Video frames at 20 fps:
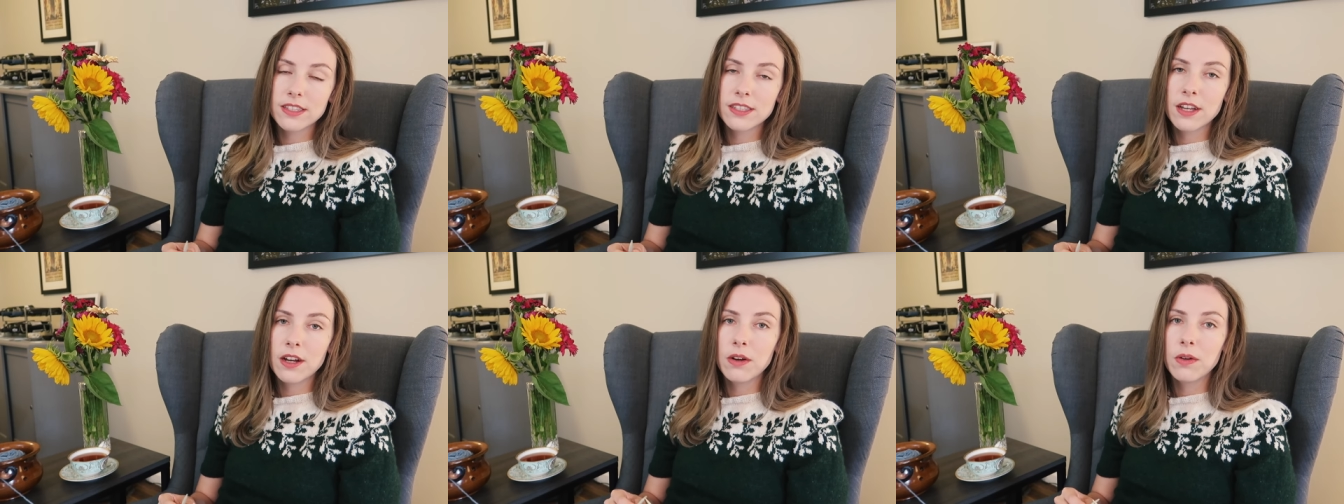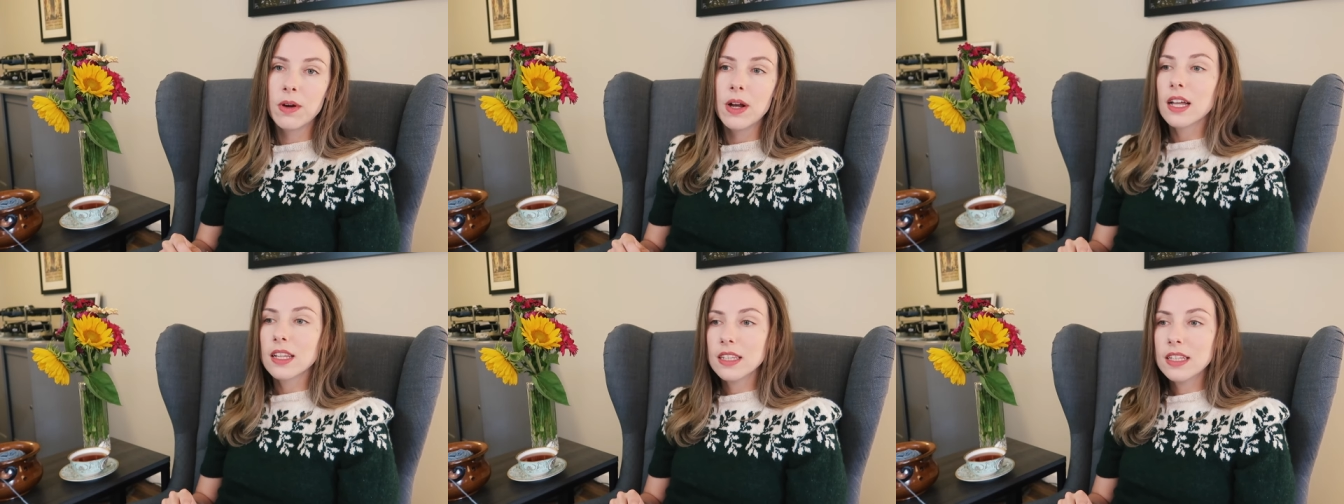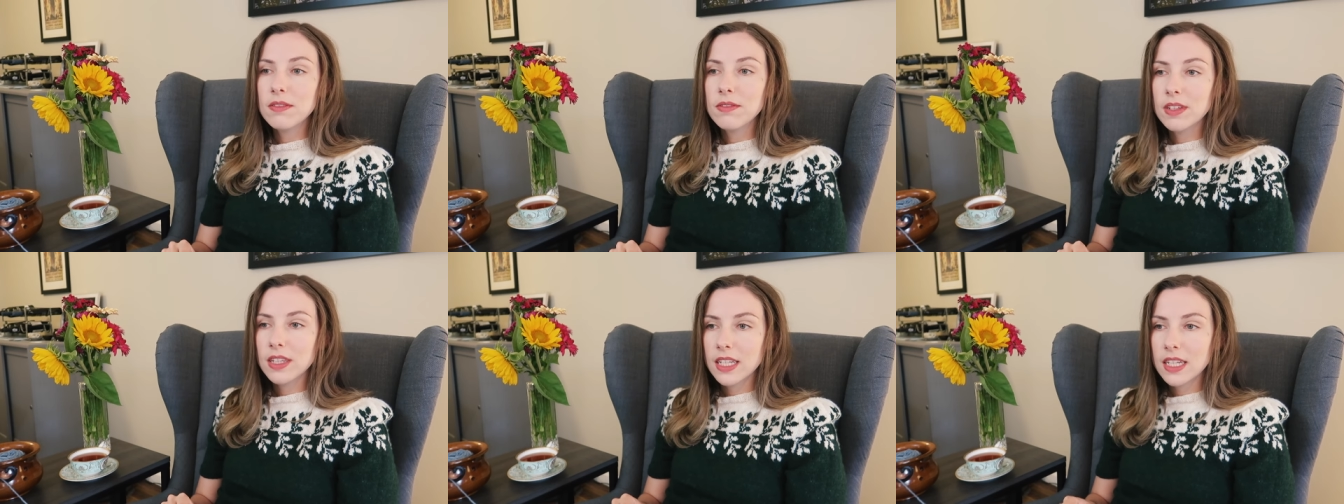So I'll
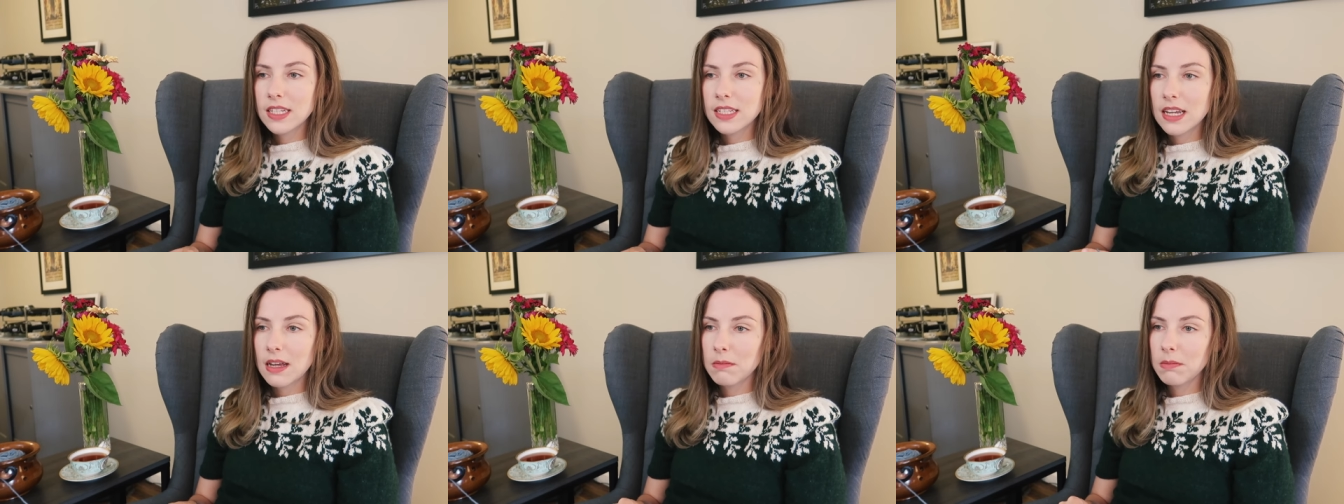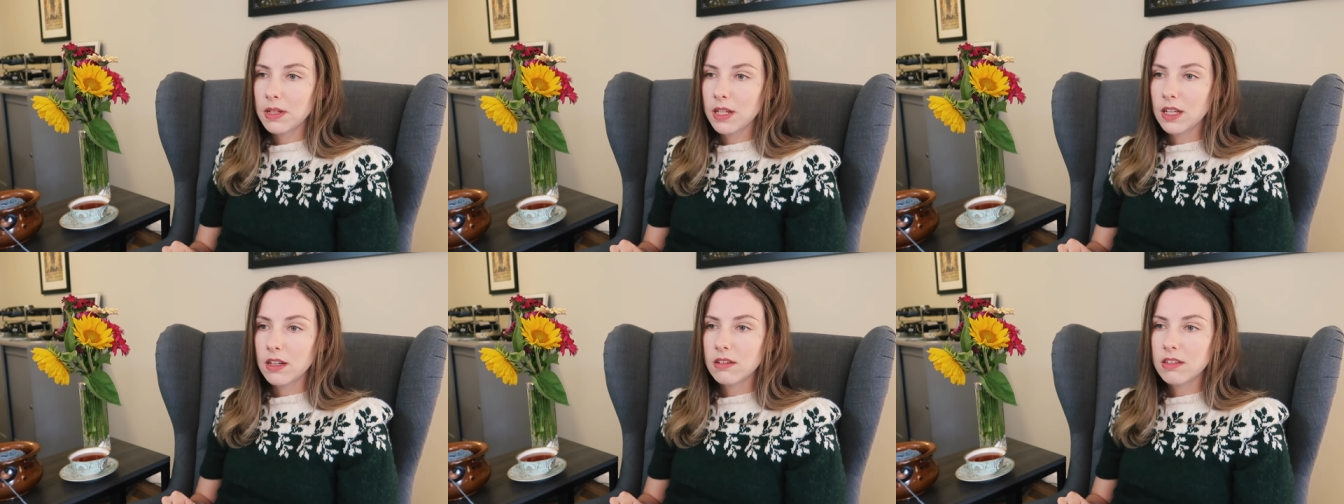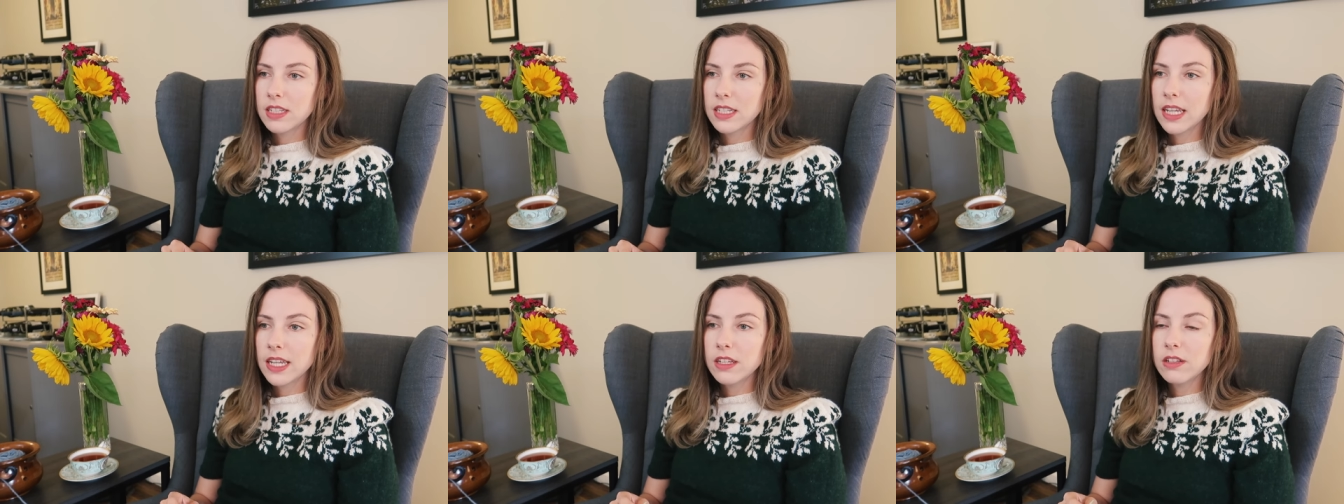leave a link down below
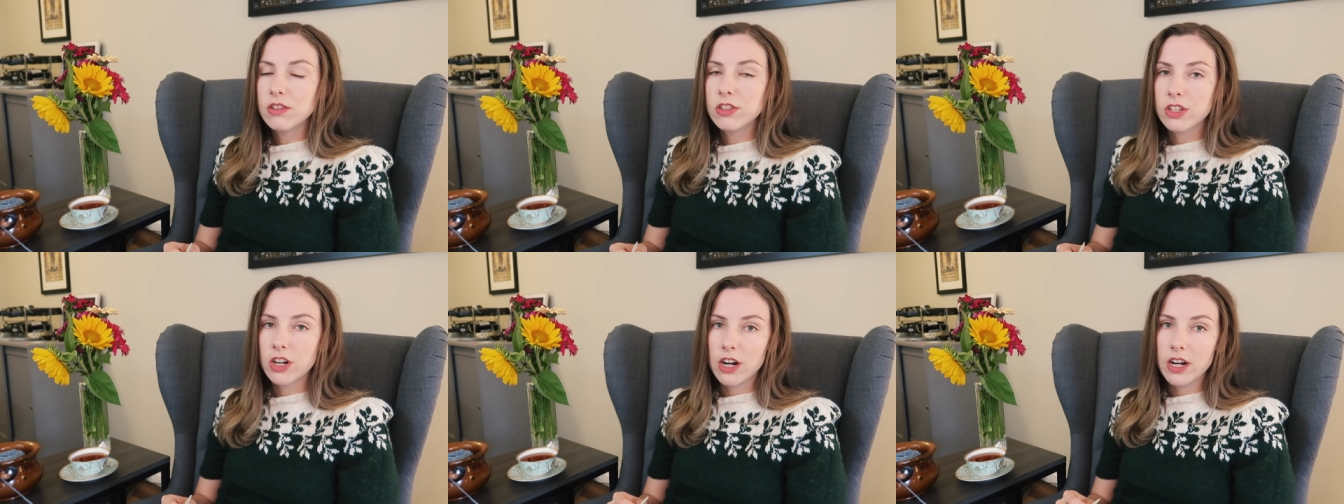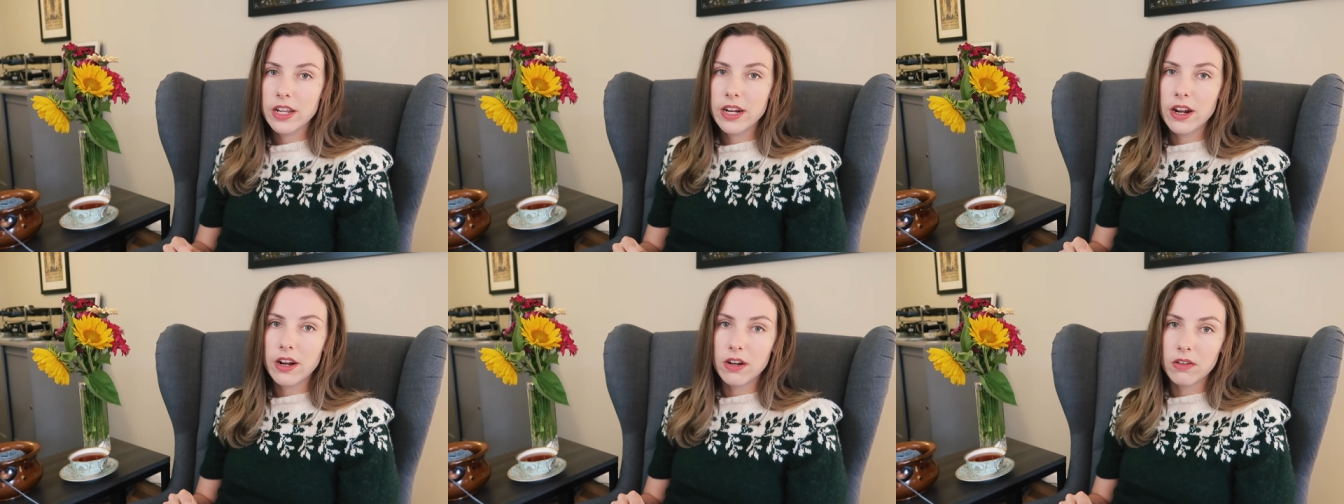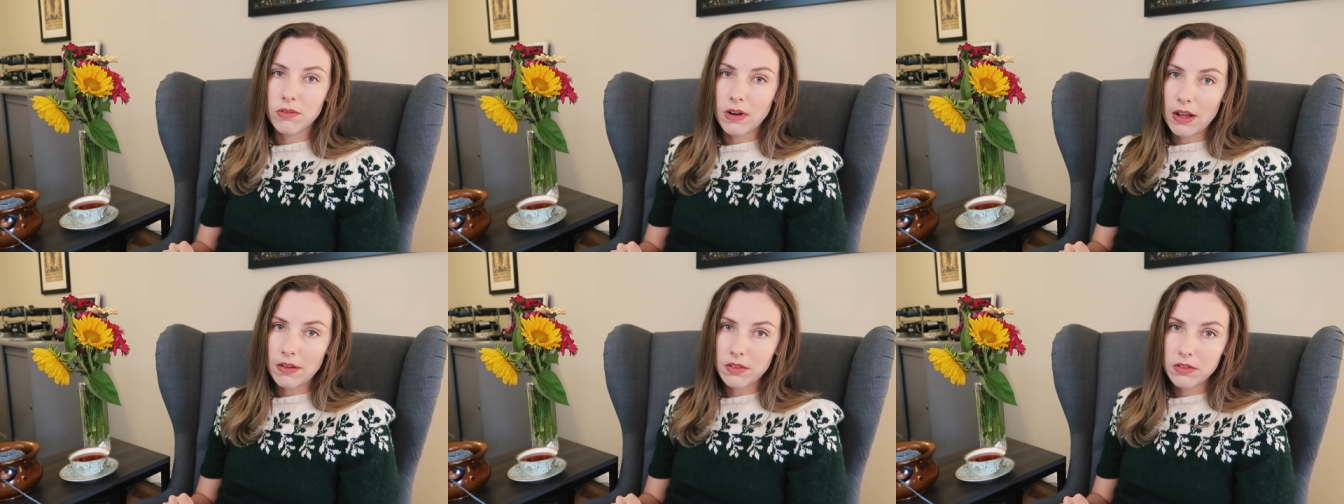to get you started on a
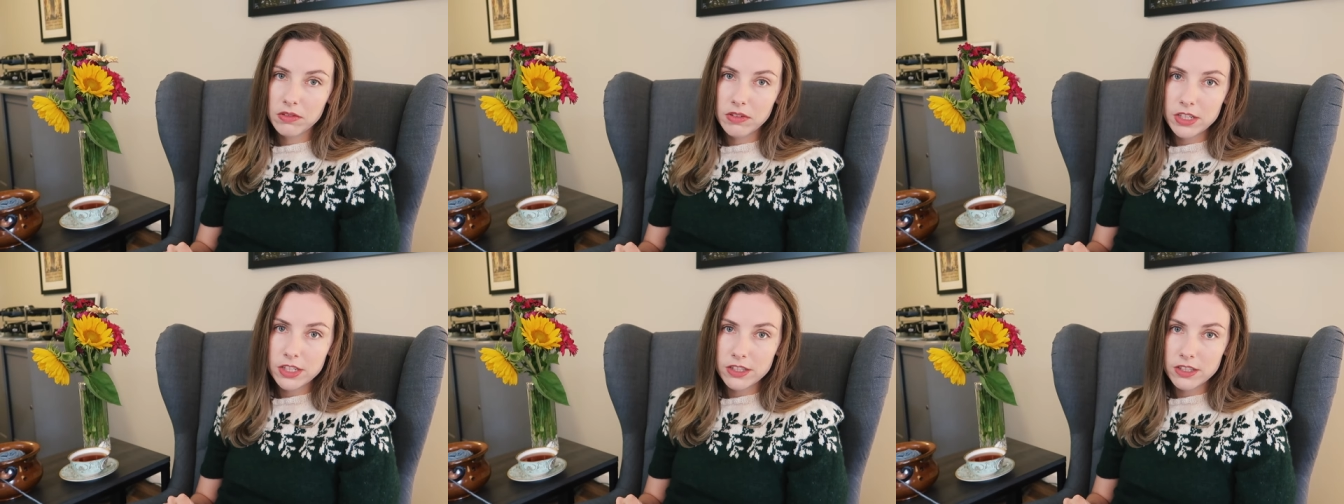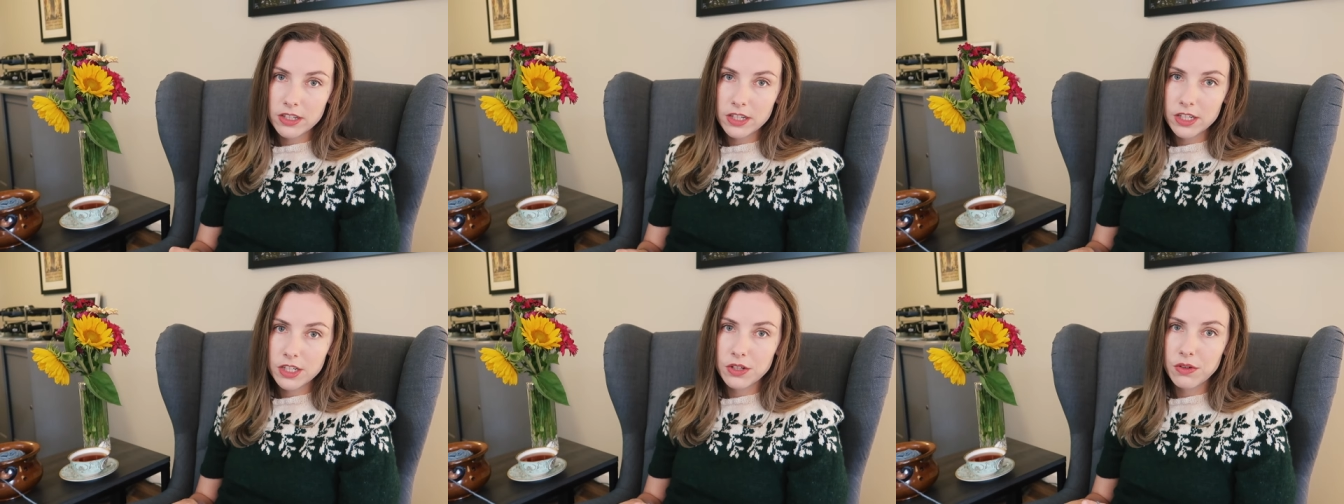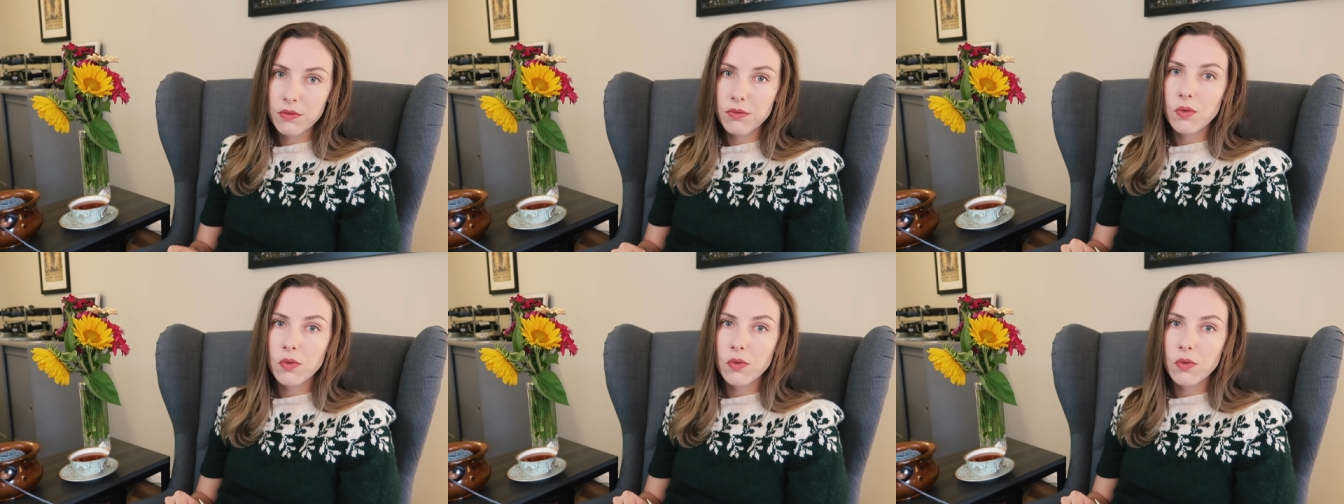Ravelry search